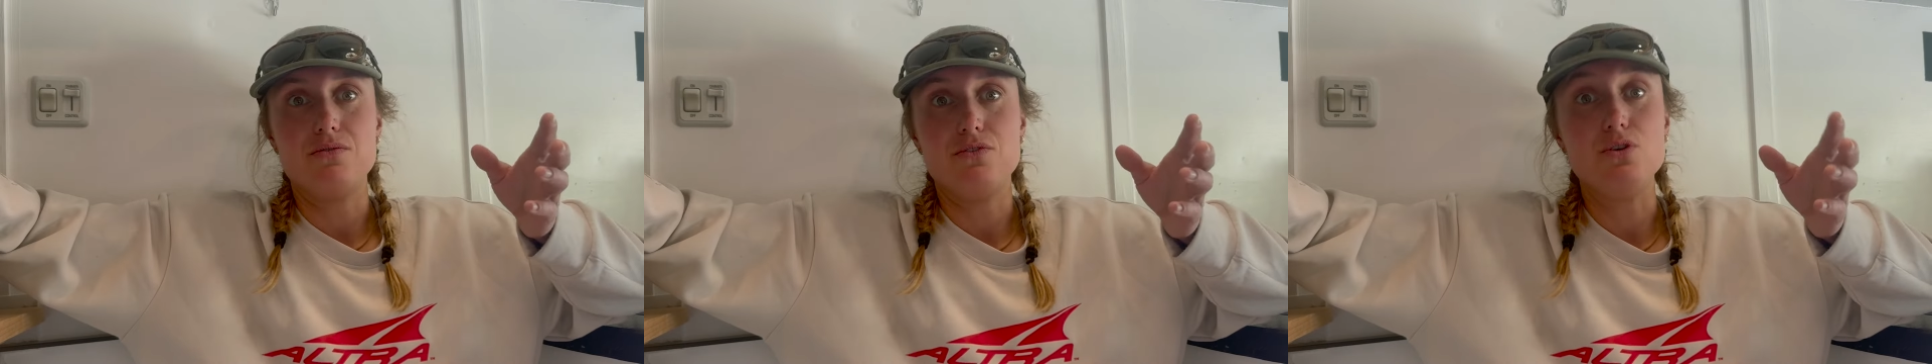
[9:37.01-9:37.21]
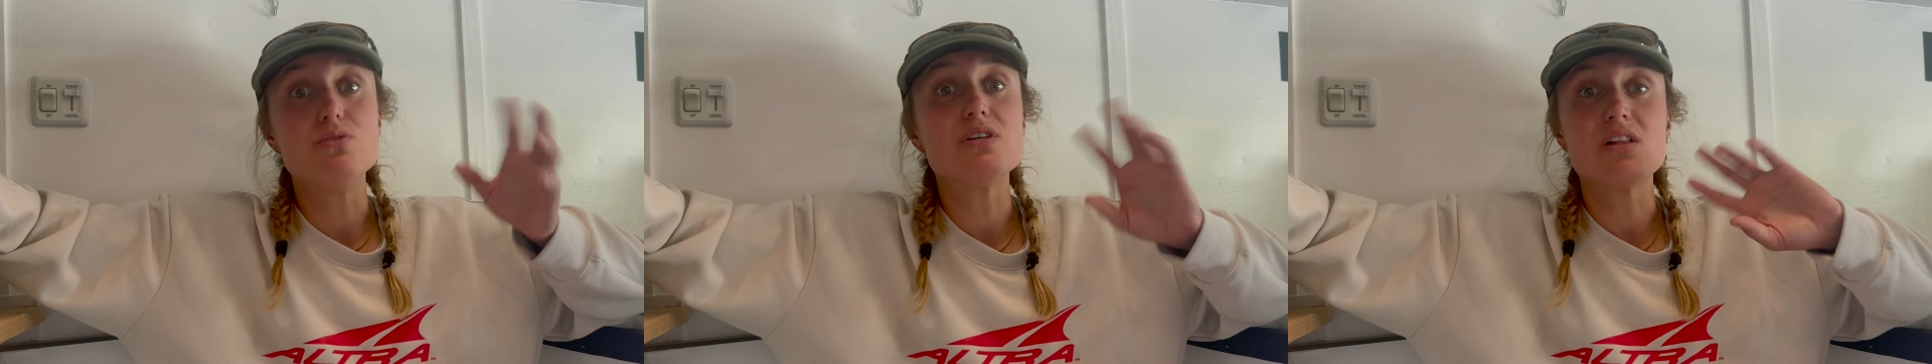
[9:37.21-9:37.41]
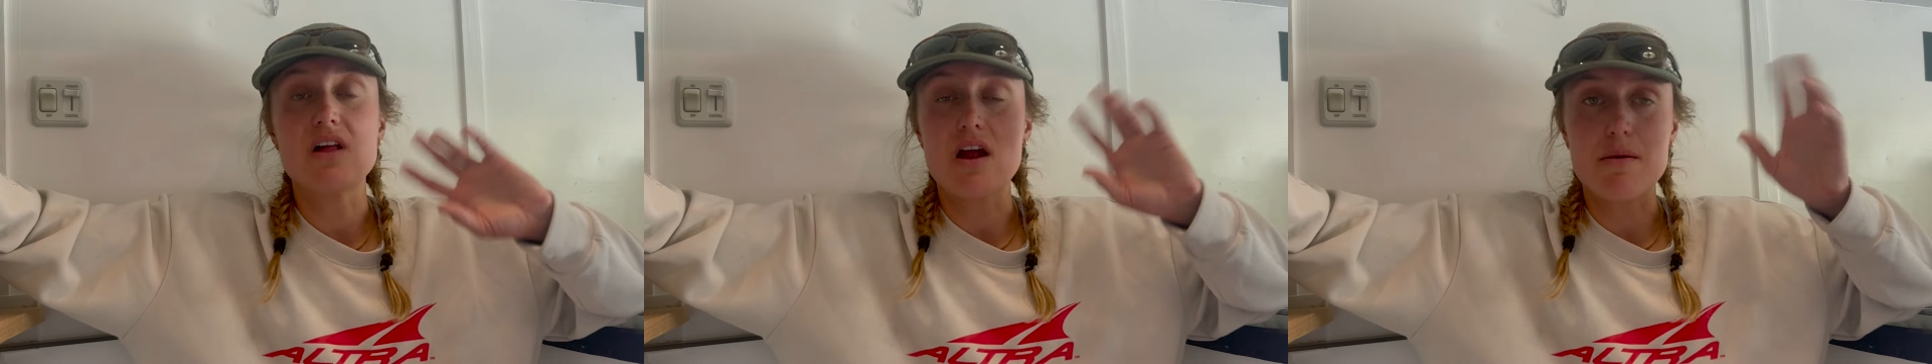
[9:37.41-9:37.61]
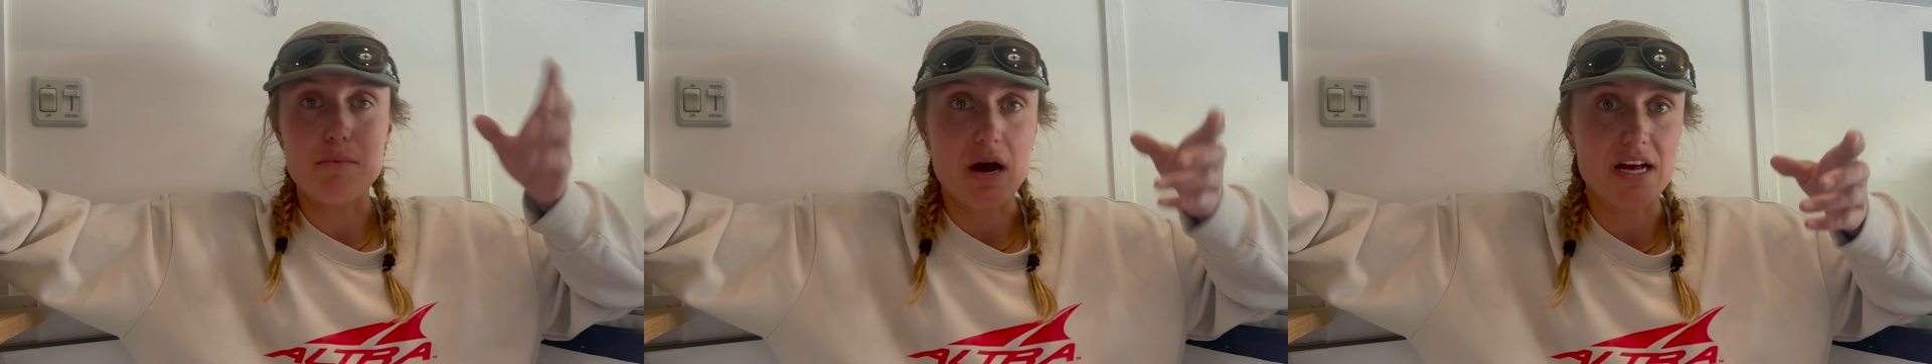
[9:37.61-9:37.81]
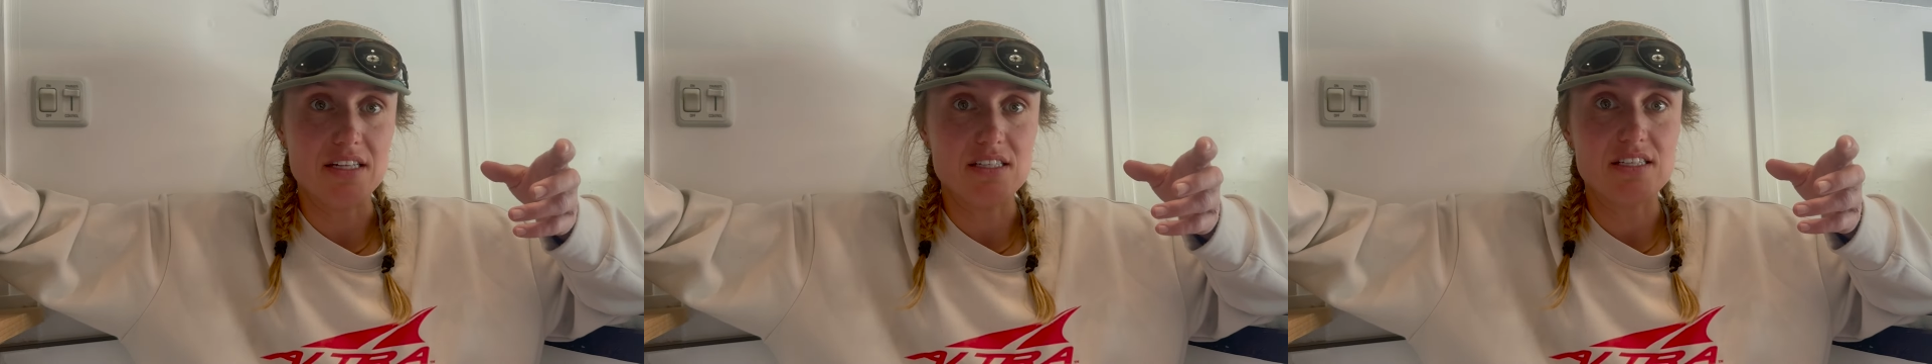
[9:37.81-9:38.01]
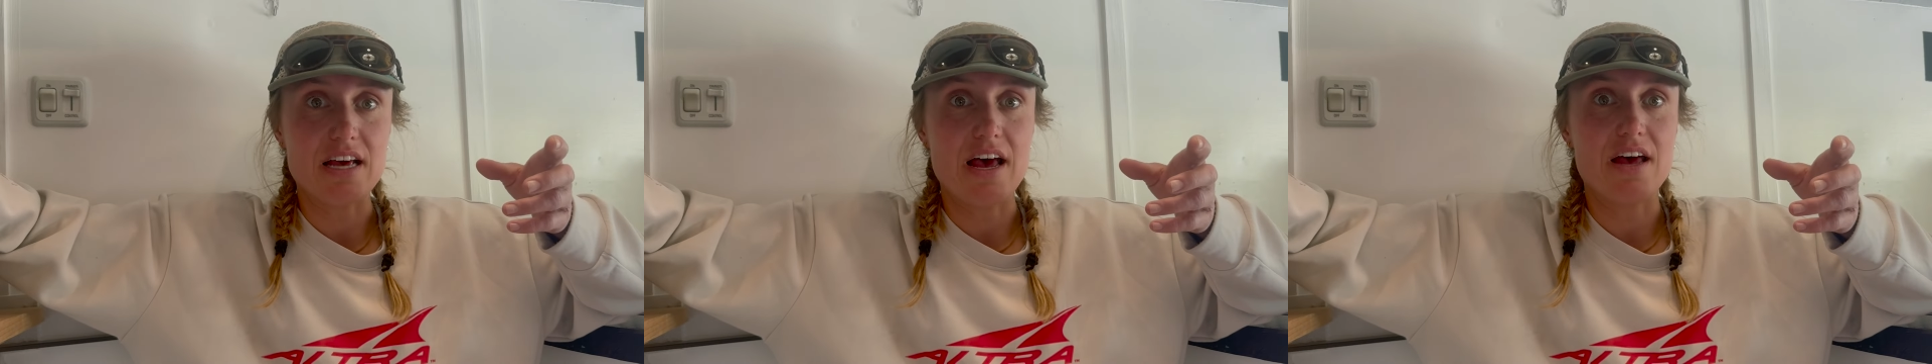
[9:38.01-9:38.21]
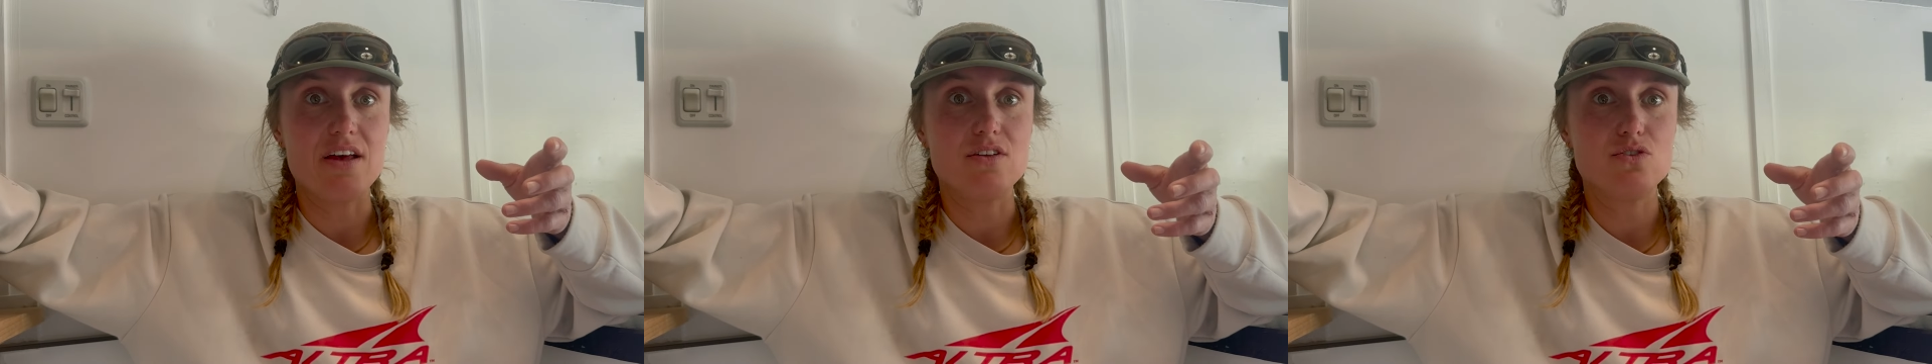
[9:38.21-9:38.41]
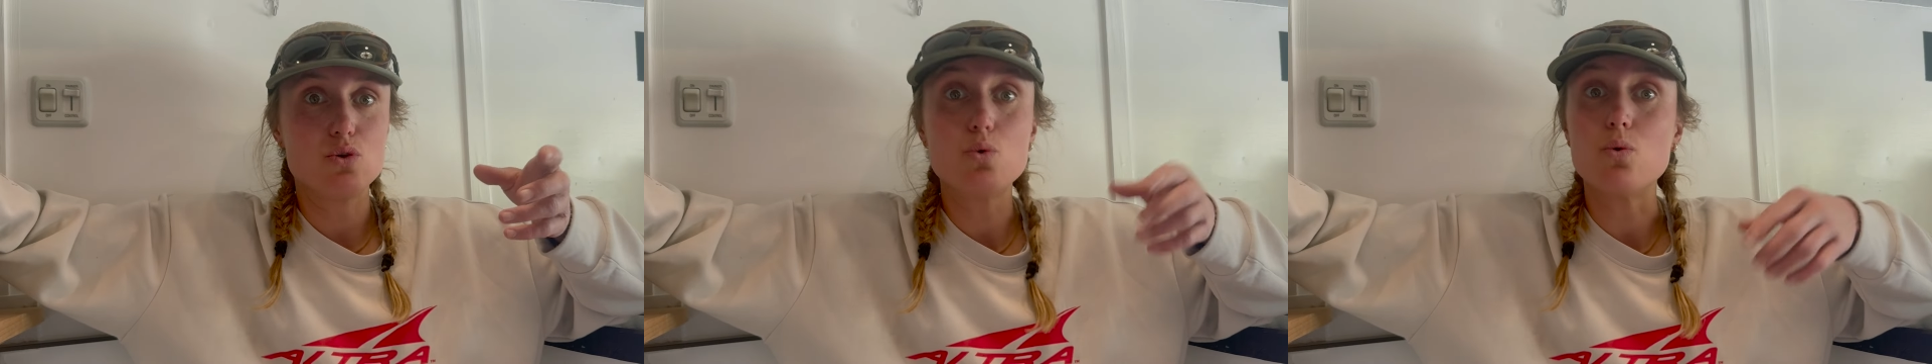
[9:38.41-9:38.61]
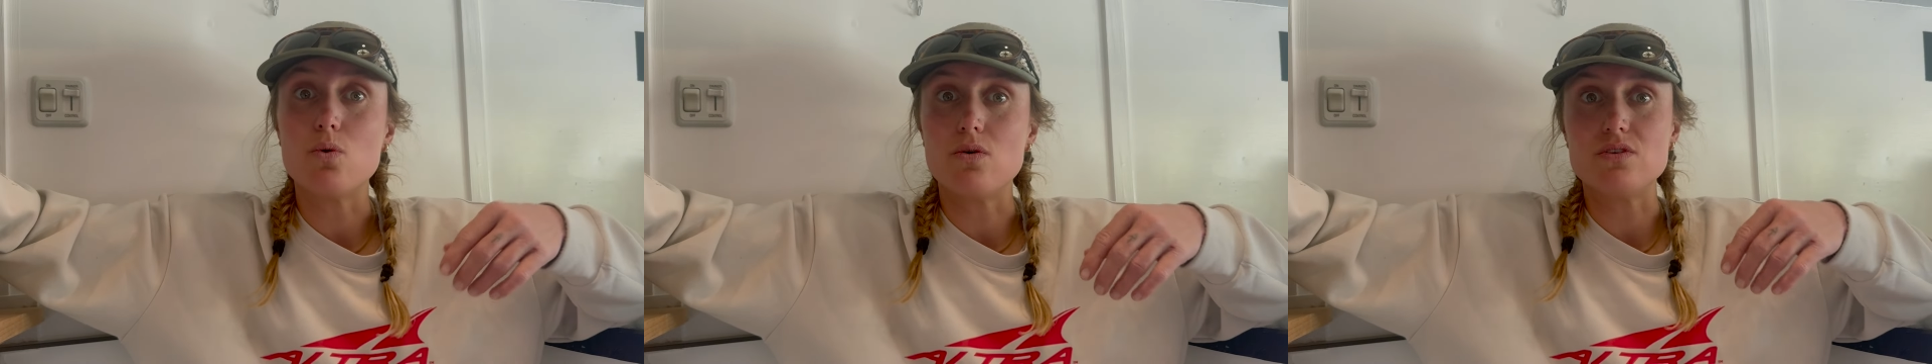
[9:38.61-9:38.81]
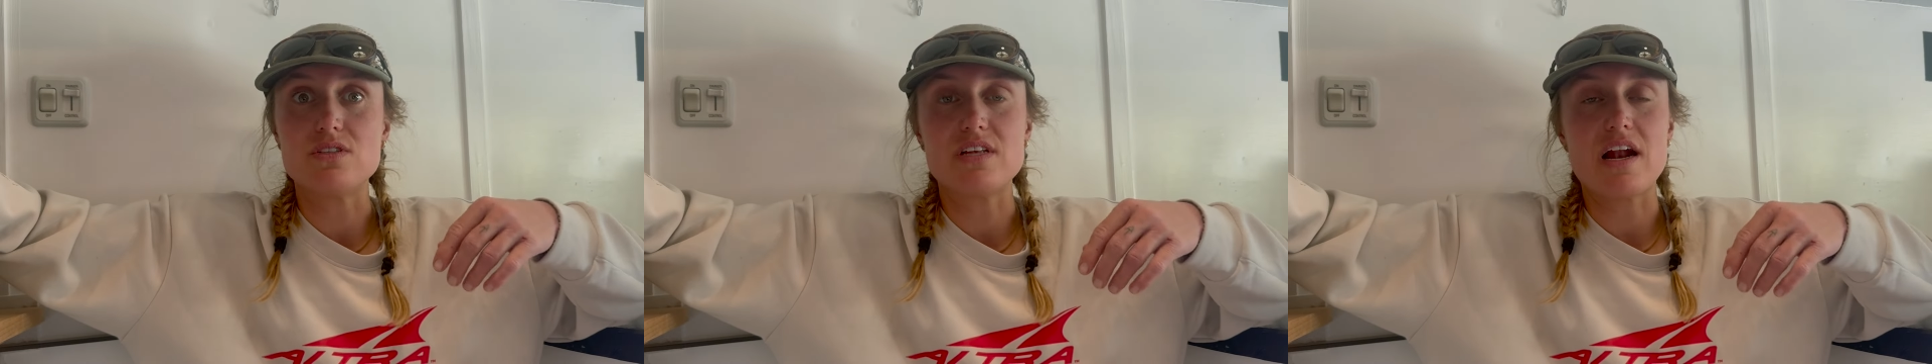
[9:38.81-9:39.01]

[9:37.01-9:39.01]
using a lot of mindset tools